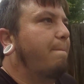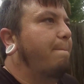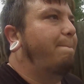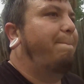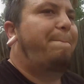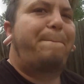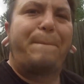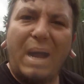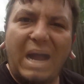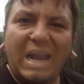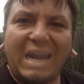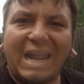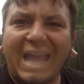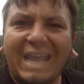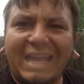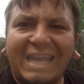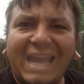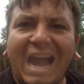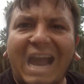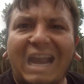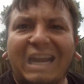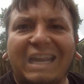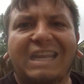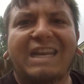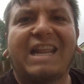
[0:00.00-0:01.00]
But I
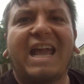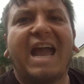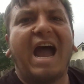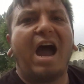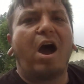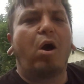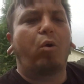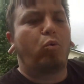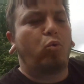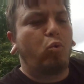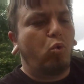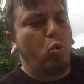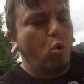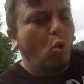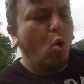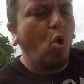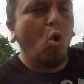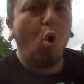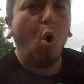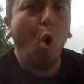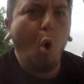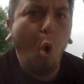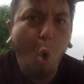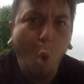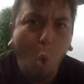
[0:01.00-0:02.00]
got it out.
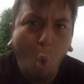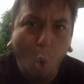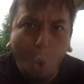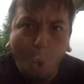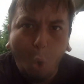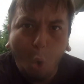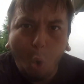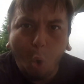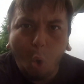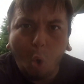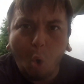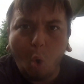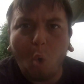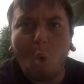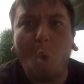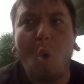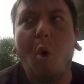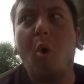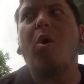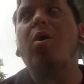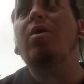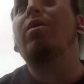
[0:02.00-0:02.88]
Whoa.